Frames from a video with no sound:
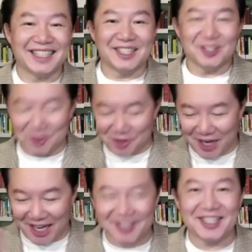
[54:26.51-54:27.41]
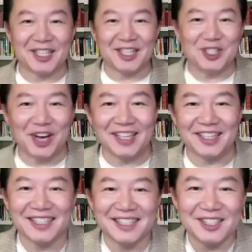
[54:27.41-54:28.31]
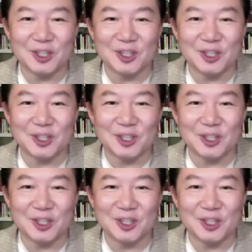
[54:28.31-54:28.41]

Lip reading: So stretch, you can do it. Yes.